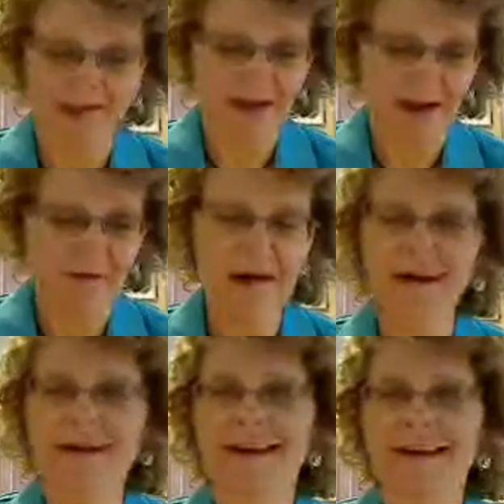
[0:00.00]
All
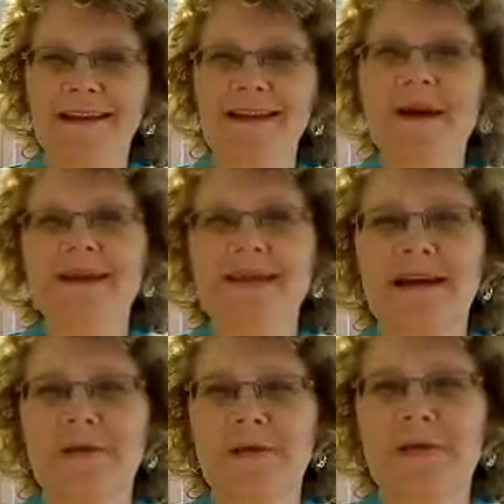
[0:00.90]
right, you guys
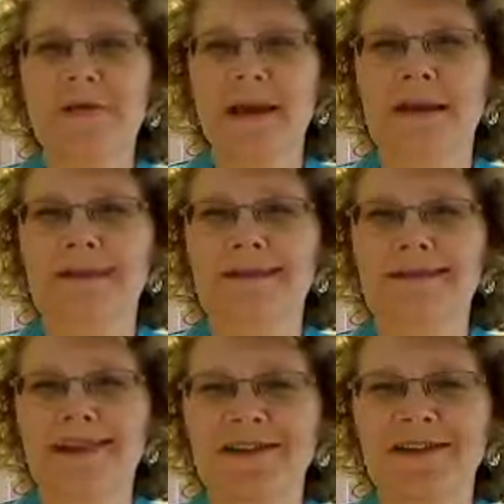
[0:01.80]
have a great week.
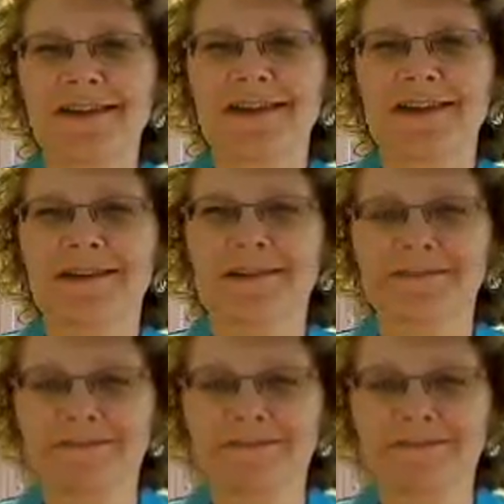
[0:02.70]
Talk to you later.